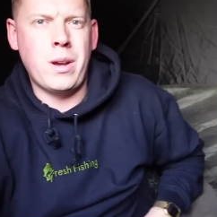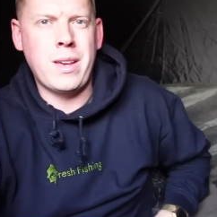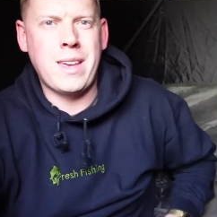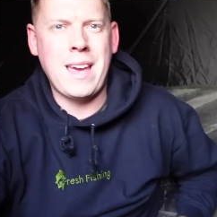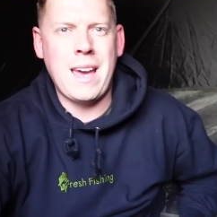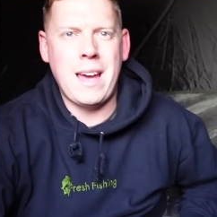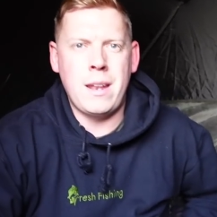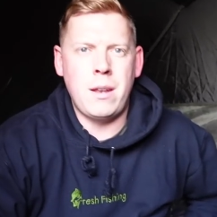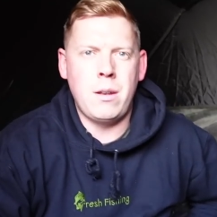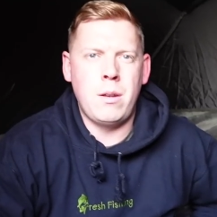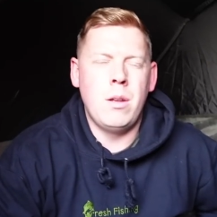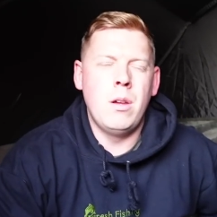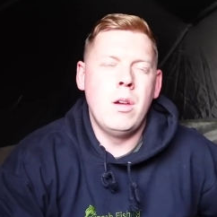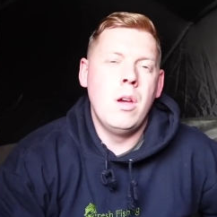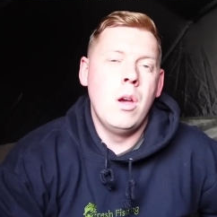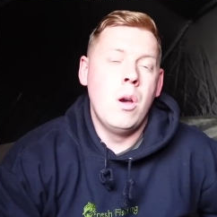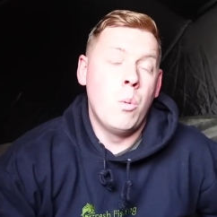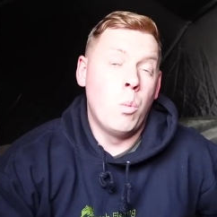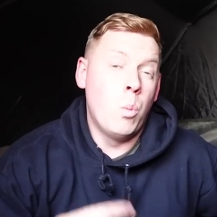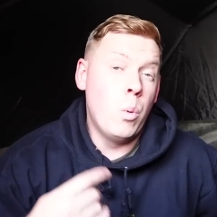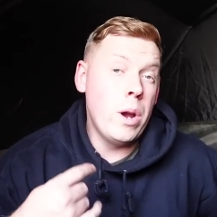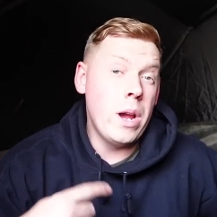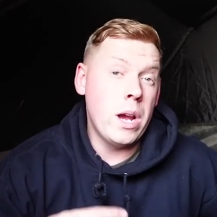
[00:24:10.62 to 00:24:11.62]
again,
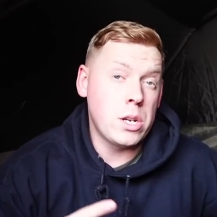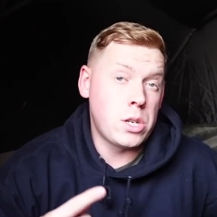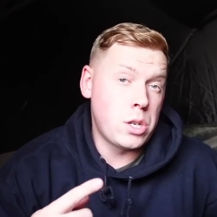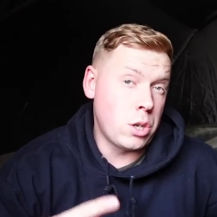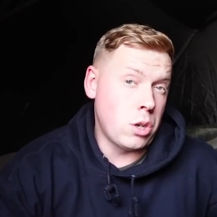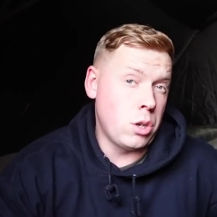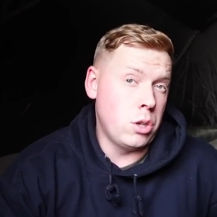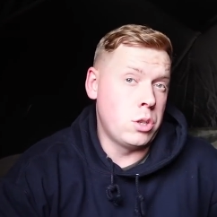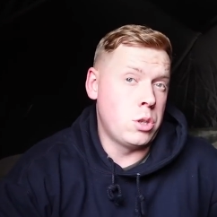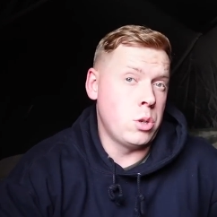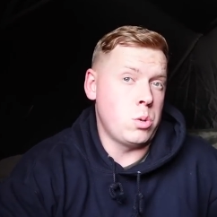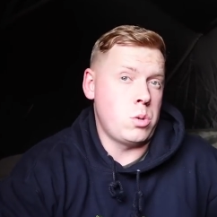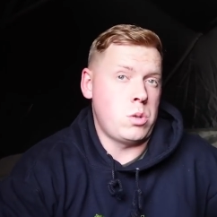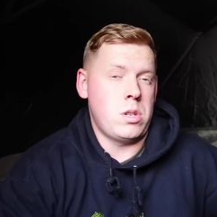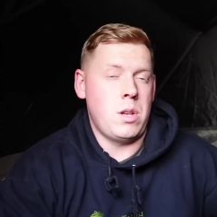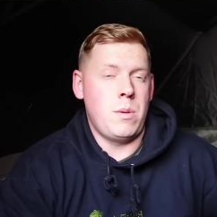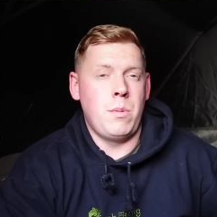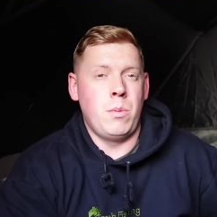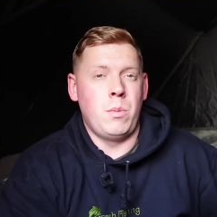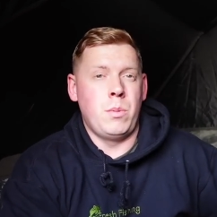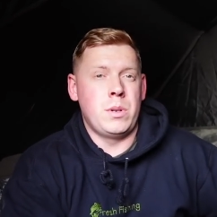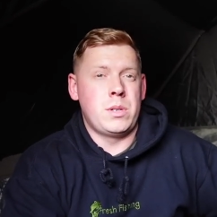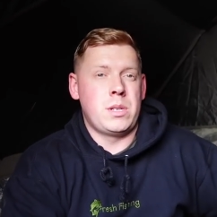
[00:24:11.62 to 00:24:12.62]
we actually got in touch with them
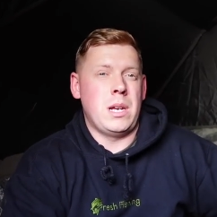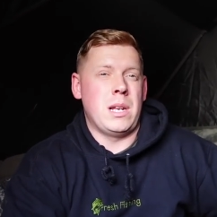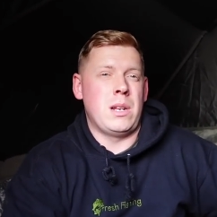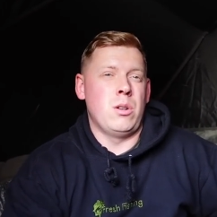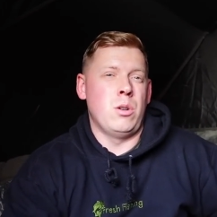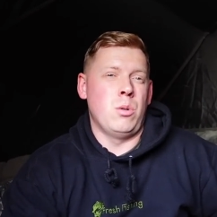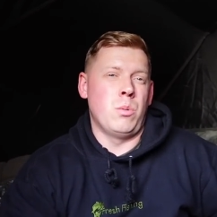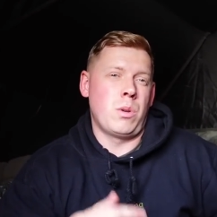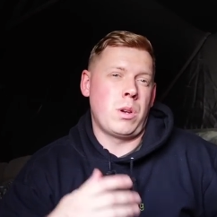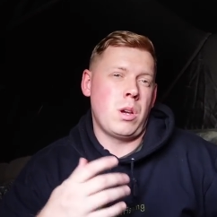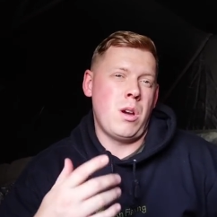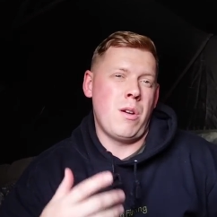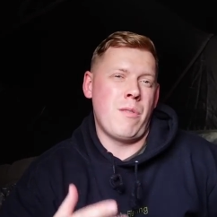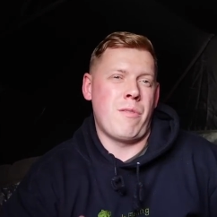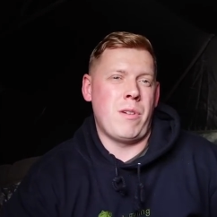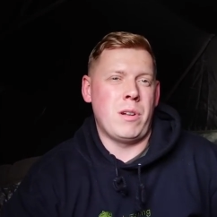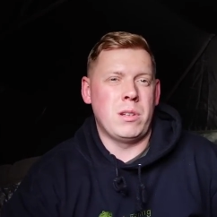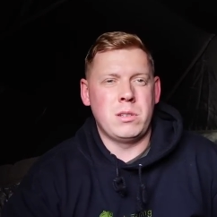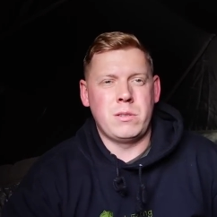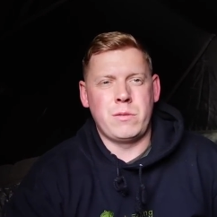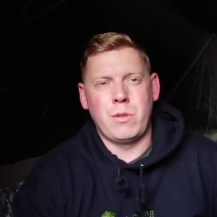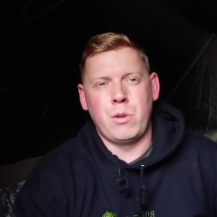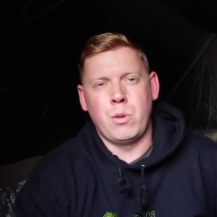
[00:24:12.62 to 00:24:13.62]
and we said, look, we're going to
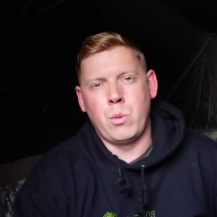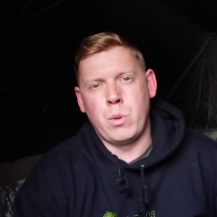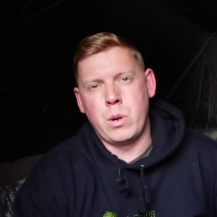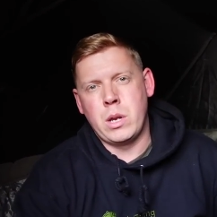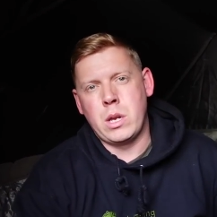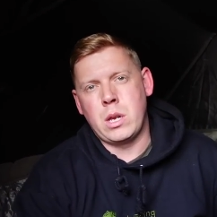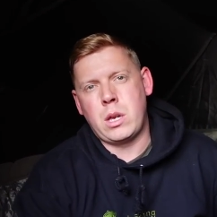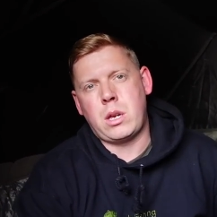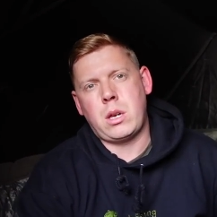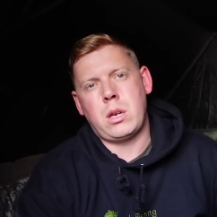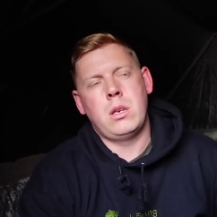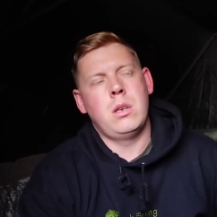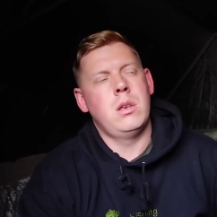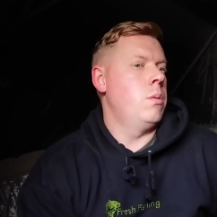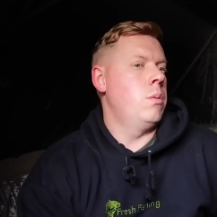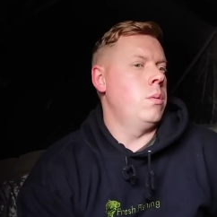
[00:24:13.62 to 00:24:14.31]
France for a week.